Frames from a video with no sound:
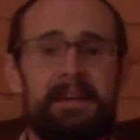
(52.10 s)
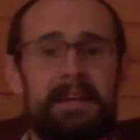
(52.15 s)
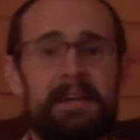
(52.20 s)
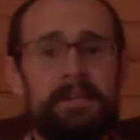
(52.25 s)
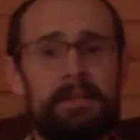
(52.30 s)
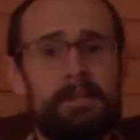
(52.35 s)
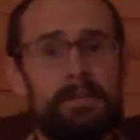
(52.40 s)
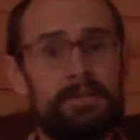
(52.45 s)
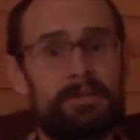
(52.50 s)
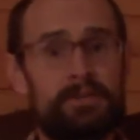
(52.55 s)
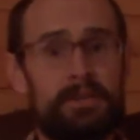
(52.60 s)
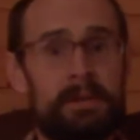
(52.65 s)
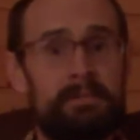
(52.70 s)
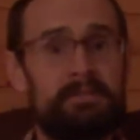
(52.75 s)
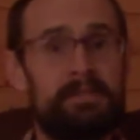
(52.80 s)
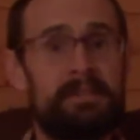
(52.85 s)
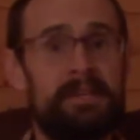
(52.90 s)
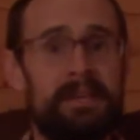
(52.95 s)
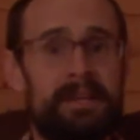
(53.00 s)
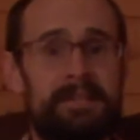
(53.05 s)
In the
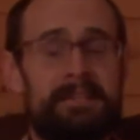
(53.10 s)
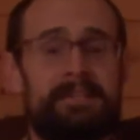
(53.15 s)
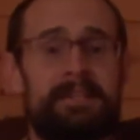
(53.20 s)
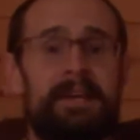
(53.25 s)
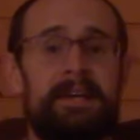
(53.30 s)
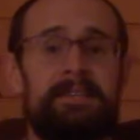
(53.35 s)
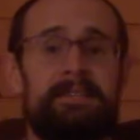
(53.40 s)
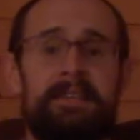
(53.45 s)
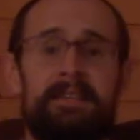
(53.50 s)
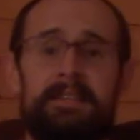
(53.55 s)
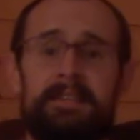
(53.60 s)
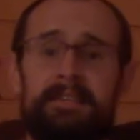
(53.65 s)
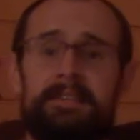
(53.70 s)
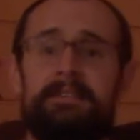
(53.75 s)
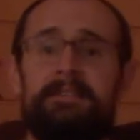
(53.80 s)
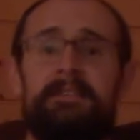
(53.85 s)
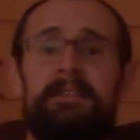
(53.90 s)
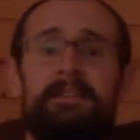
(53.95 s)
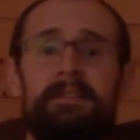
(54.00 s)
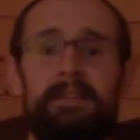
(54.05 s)
description, it says this
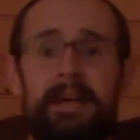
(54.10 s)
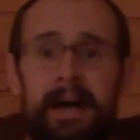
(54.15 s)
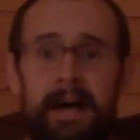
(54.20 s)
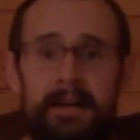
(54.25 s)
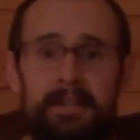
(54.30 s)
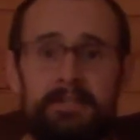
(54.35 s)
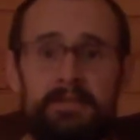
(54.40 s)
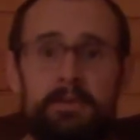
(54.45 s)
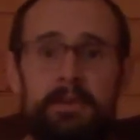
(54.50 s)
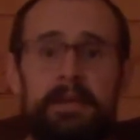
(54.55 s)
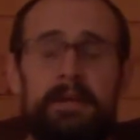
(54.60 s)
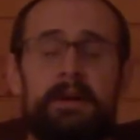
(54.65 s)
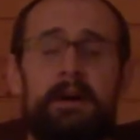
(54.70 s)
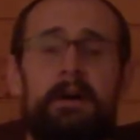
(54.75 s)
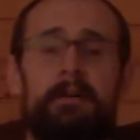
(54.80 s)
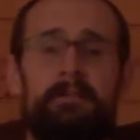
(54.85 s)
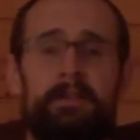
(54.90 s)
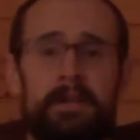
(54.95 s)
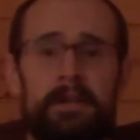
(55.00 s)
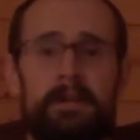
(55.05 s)
is the last week
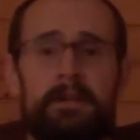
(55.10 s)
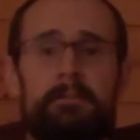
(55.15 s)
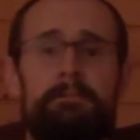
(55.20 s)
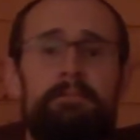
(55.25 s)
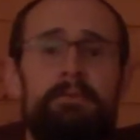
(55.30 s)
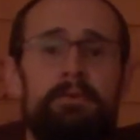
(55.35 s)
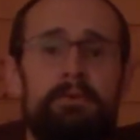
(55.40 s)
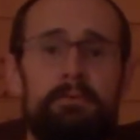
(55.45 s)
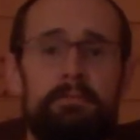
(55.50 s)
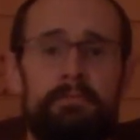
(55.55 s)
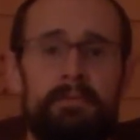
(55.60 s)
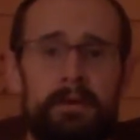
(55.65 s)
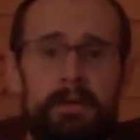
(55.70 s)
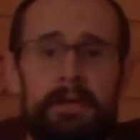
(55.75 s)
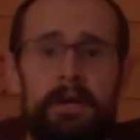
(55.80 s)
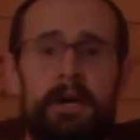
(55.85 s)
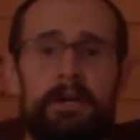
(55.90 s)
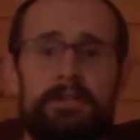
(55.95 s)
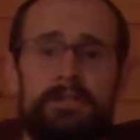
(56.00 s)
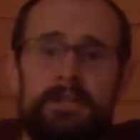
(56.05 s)
of the Kaboom
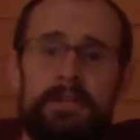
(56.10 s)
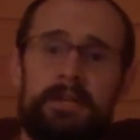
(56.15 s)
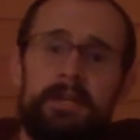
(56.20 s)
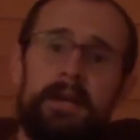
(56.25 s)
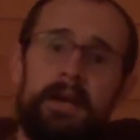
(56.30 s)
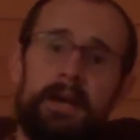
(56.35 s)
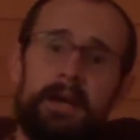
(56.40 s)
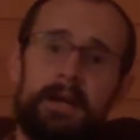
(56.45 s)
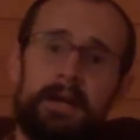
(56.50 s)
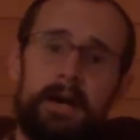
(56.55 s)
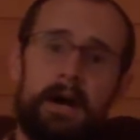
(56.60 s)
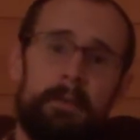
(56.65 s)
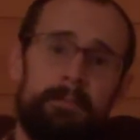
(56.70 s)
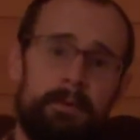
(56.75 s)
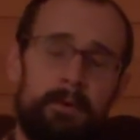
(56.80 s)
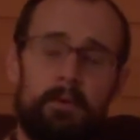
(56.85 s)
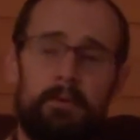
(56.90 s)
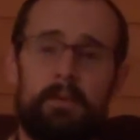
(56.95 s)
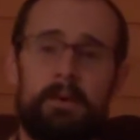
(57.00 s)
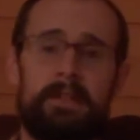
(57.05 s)
Percussion
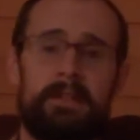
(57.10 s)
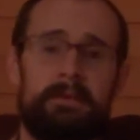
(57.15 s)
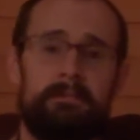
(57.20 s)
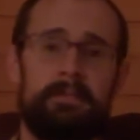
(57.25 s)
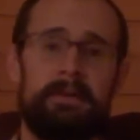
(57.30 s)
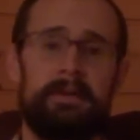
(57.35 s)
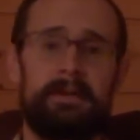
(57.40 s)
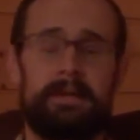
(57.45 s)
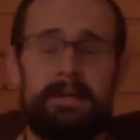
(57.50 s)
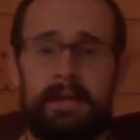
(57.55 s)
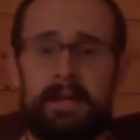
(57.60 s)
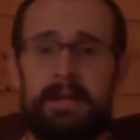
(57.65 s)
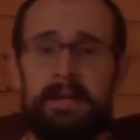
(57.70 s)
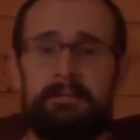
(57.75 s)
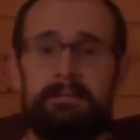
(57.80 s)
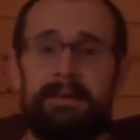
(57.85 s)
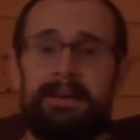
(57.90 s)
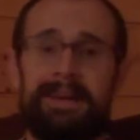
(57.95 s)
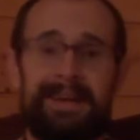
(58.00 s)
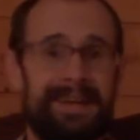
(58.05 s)
Cup Rhythm
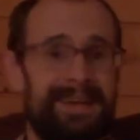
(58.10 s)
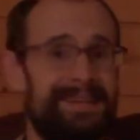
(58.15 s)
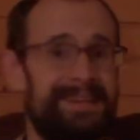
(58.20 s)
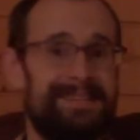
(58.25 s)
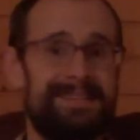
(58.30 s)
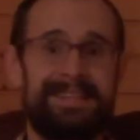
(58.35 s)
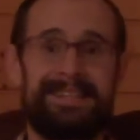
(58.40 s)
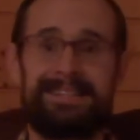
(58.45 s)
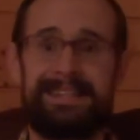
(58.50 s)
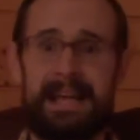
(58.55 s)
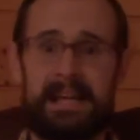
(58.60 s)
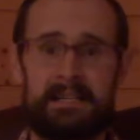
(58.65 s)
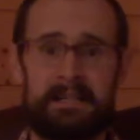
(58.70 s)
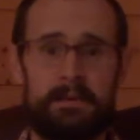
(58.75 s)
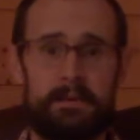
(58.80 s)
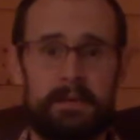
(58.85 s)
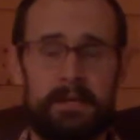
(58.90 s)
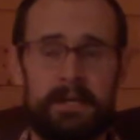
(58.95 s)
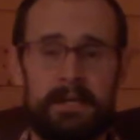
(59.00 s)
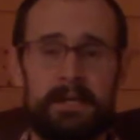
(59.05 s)
game, and that's exactly
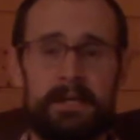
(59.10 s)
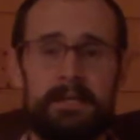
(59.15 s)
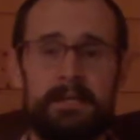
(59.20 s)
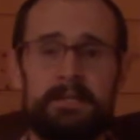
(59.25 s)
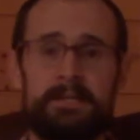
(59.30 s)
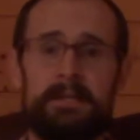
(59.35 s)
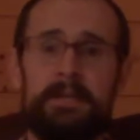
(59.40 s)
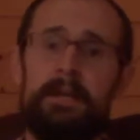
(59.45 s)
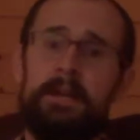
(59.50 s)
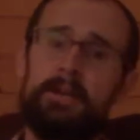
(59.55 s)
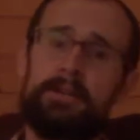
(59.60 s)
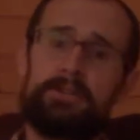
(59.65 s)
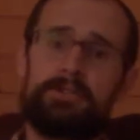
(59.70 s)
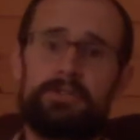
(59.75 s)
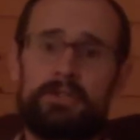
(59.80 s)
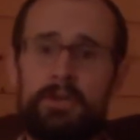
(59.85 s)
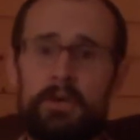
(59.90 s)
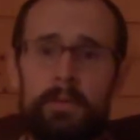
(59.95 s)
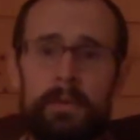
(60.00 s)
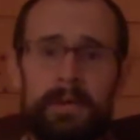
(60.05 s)
what it is.
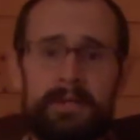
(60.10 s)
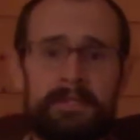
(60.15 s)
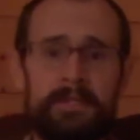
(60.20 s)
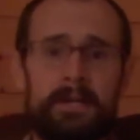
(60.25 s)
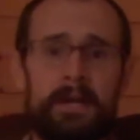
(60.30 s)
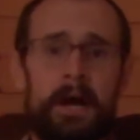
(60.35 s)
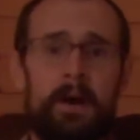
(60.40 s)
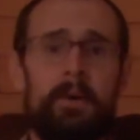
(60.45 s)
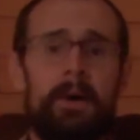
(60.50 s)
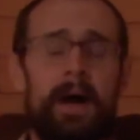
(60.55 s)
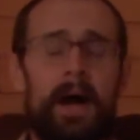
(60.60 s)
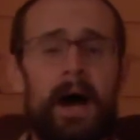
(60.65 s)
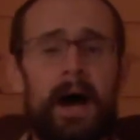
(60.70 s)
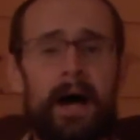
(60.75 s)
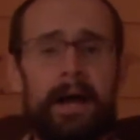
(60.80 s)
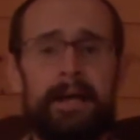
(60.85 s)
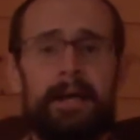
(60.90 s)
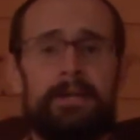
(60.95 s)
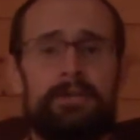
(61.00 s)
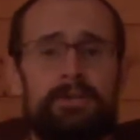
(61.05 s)
2 weeks ago,
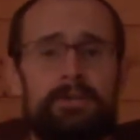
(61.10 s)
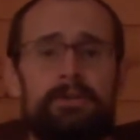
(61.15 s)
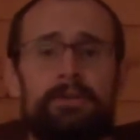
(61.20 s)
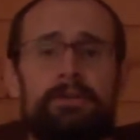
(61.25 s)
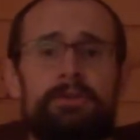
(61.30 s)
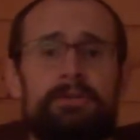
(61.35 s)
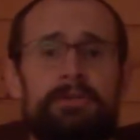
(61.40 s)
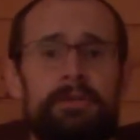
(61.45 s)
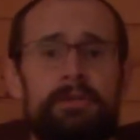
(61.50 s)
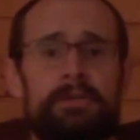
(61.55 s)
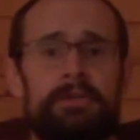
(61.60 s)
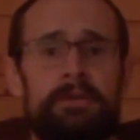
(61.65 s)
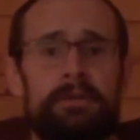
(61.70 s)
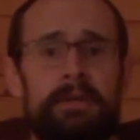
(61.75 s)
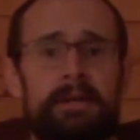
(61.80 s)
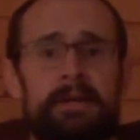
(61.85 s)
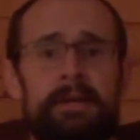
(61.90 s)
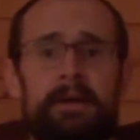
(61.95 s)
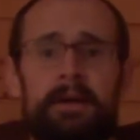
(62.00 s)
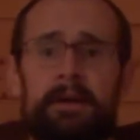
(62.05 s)
I introduced you to
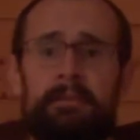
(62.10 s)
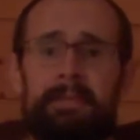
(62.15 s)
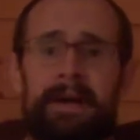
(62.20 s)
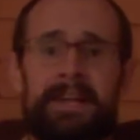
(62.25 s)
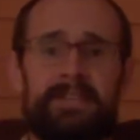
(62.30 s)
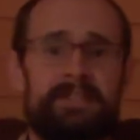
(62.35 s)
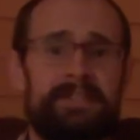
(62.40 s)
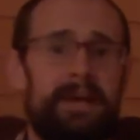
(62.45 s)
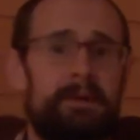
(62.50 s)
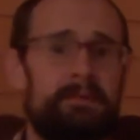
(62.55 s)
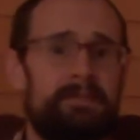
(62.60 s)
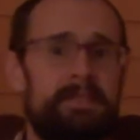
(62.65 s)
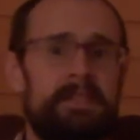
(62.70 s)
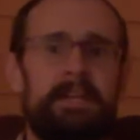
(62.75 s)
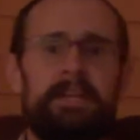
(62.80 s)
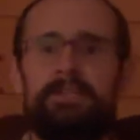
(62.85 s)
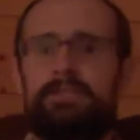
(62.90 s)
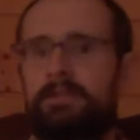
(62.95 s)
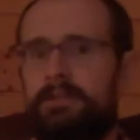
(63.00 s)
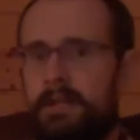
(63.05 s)
it. Imagine that was the
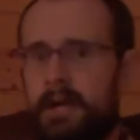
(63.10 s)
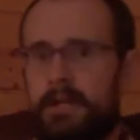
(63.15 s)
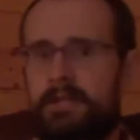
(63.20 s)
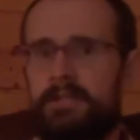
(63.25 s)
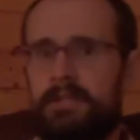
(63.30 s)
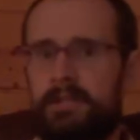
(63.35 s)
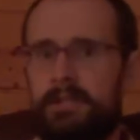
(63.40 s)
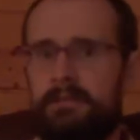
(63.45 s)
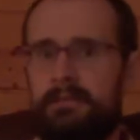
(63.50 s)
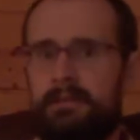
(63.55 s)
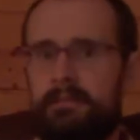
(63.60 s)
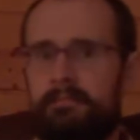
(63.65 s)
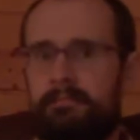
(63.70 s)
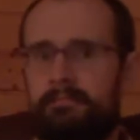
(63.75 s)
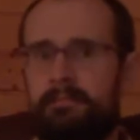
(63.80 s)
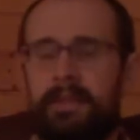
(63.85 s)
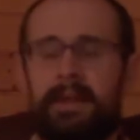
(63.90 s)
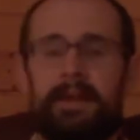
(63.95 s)
introduction.